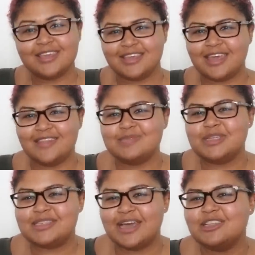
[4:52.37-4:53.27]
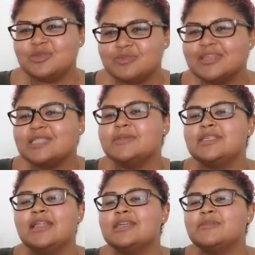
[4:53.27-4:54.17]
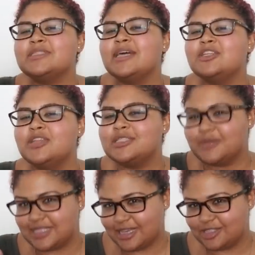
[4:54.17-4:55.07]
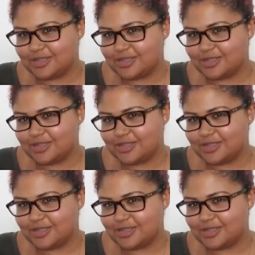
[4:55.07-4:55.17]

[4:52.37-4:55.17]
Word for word: yeah, that's my Sag. That's my, that's my Sag. That's my Sag.